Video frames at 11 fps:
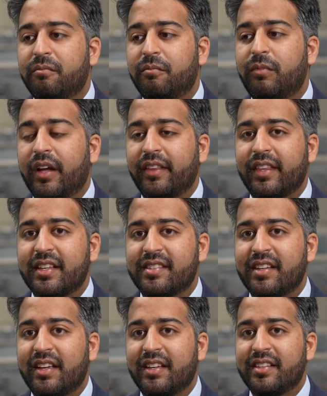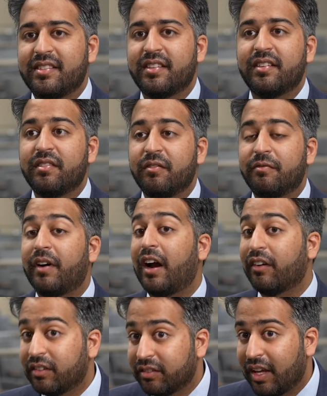whether this is
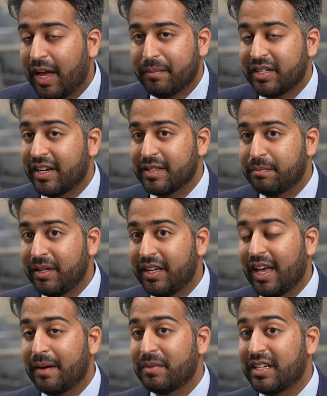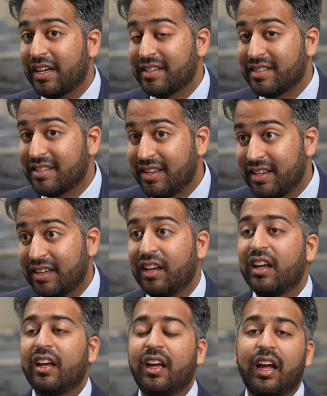viral, hepatitis B, hepatitis C,
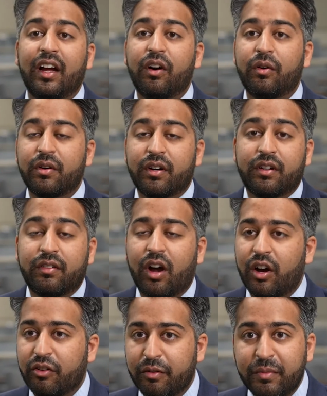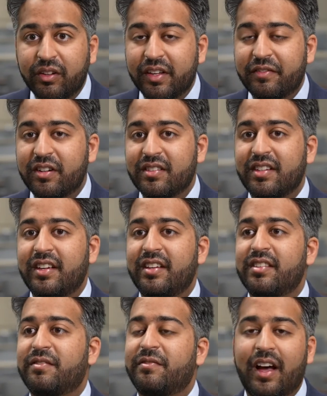uh, or autoimmune liver
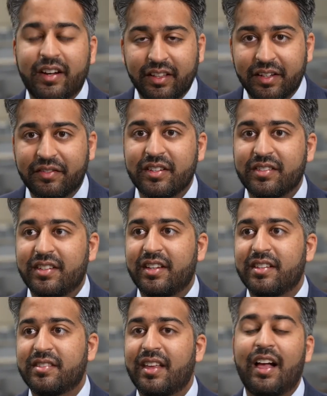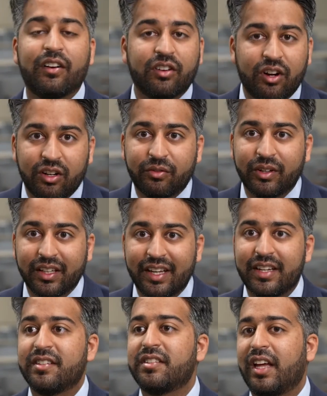disease, fatty liver disease, alcohol
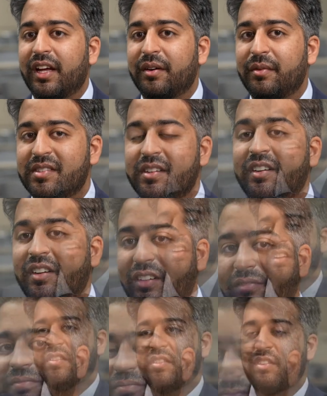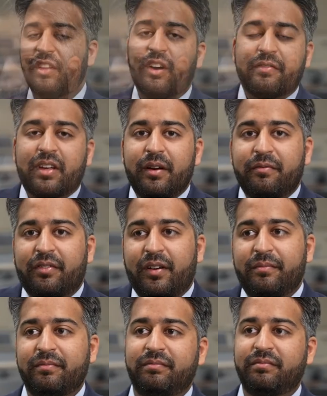related, uh, we see it all. So though I've come
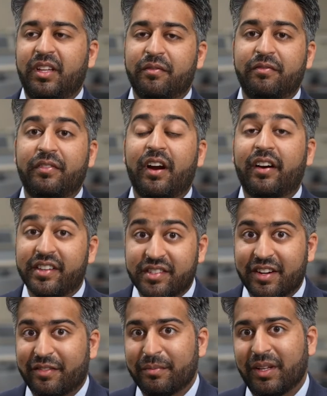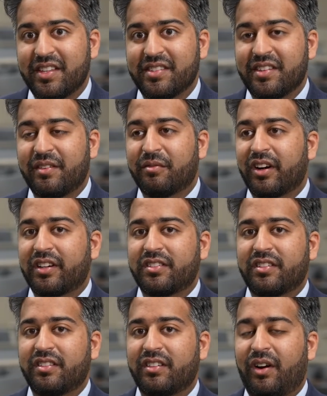from you know, various different places and have
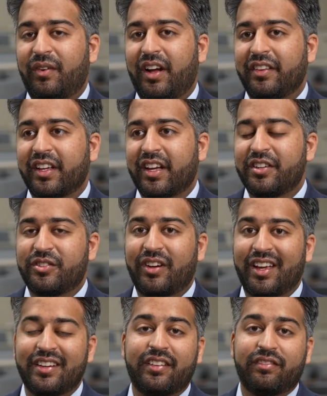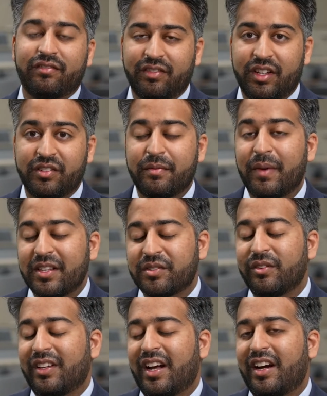worked around the country and in, you know, did med
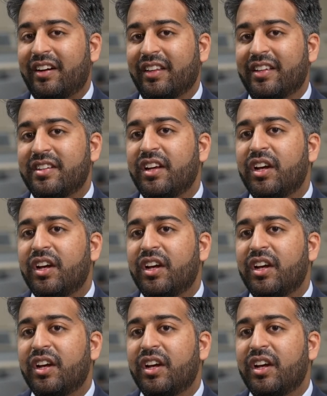school in Ireland,